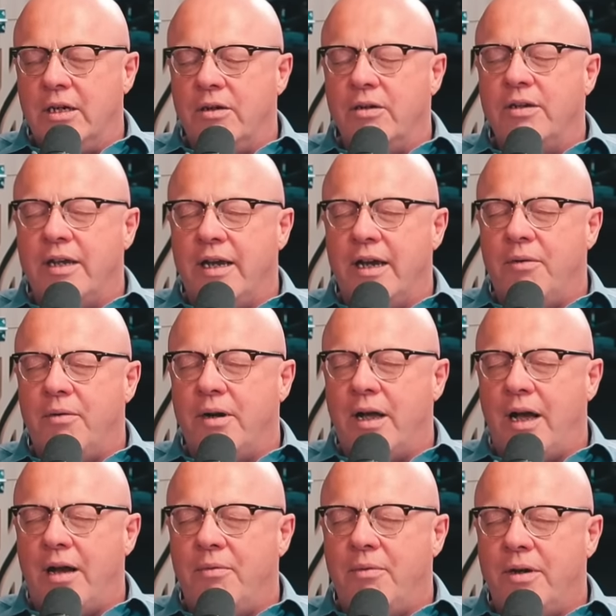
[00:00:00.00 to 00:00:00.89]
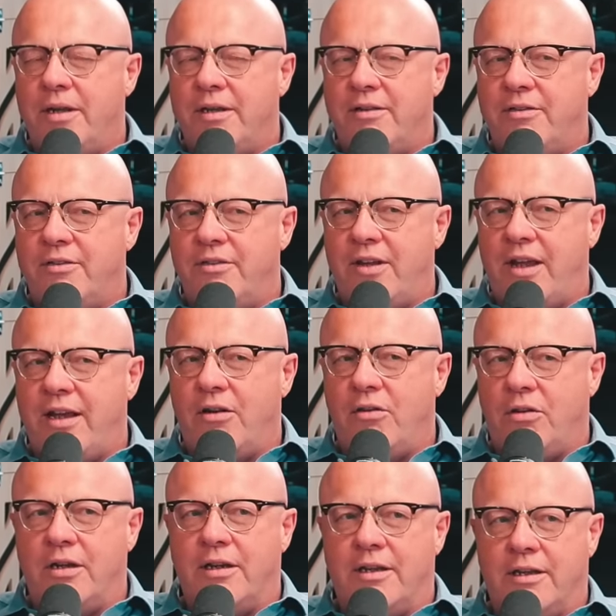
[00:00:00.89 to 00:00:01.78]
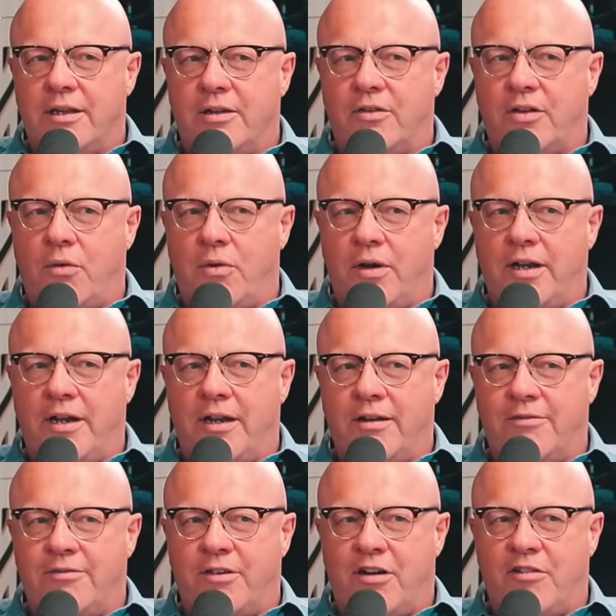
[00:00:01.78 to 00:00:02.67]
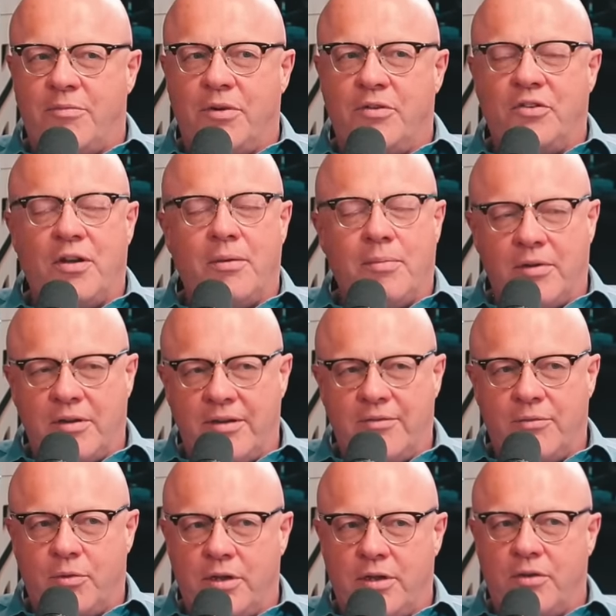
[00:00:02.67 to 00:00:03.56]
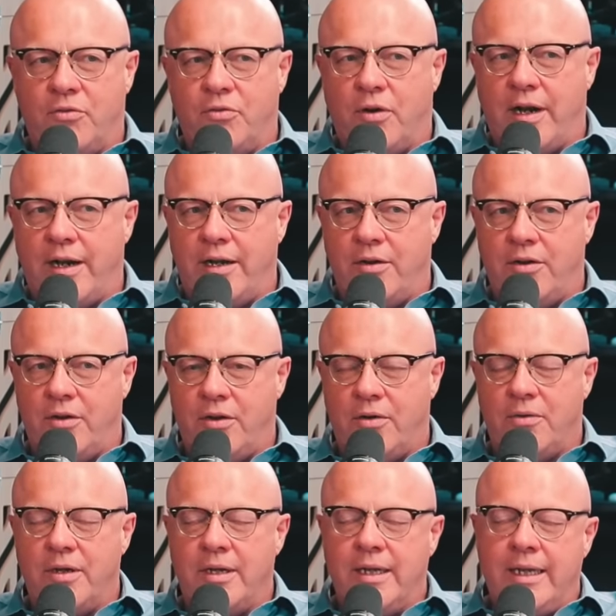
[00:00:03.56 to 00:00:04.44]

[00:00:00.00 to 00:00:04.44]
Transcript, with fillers: okay, I want to take a look at this. I want to get involved because I believe in what you're trying to do.